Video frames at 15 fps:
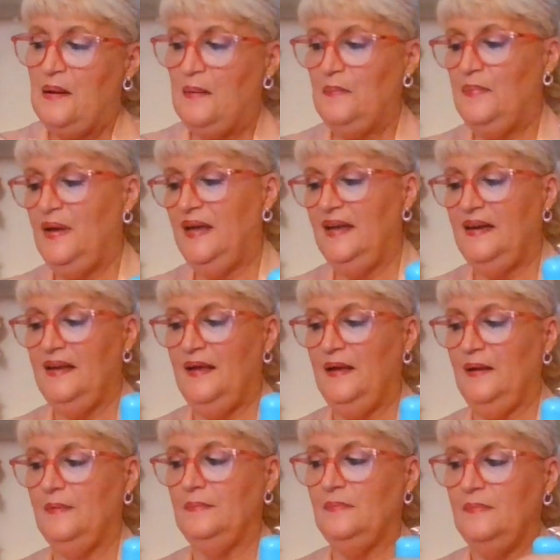But
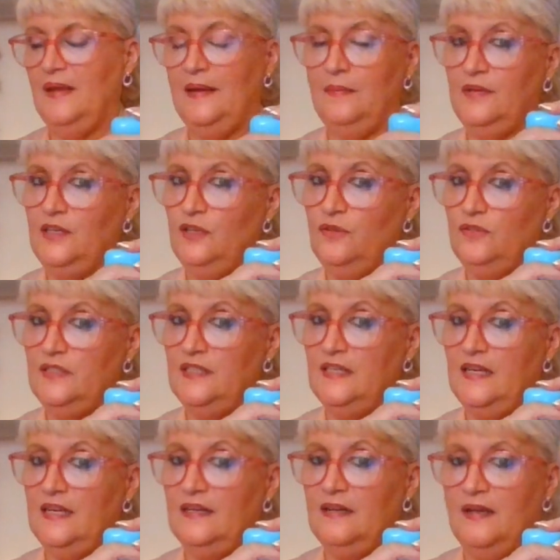maybe using
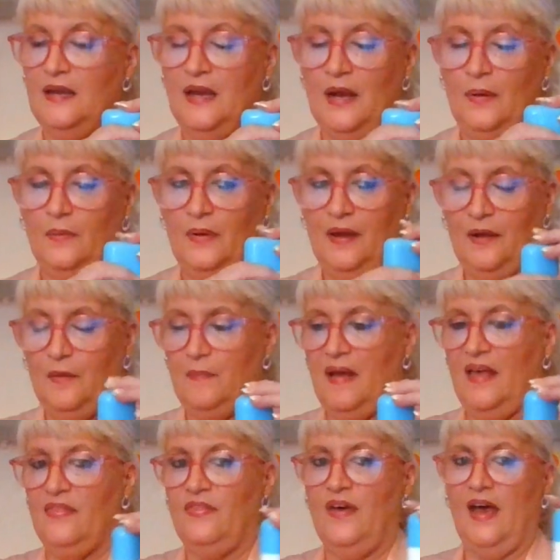it will help
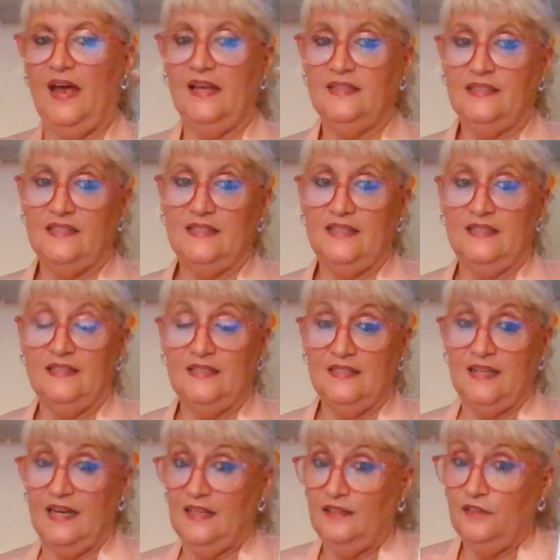my thighs
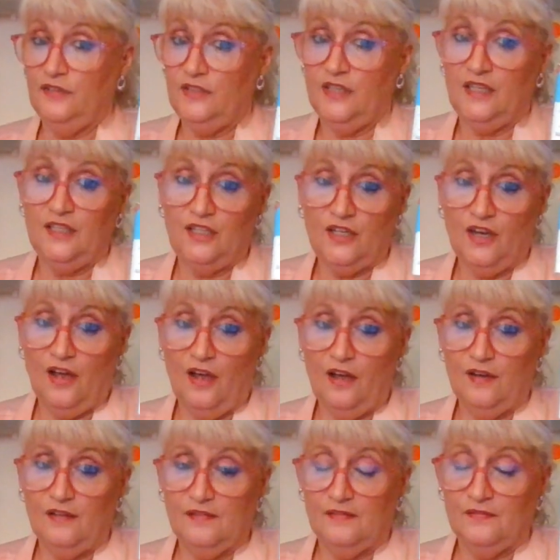stay looking
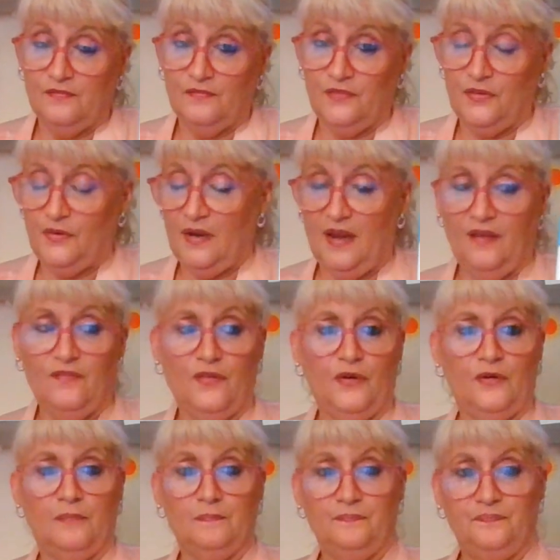young
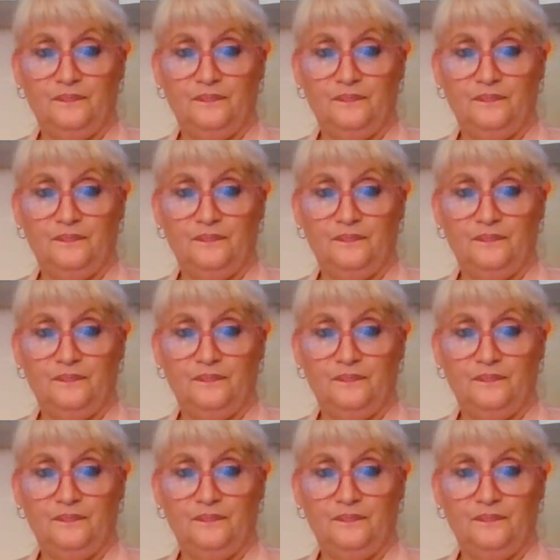forever.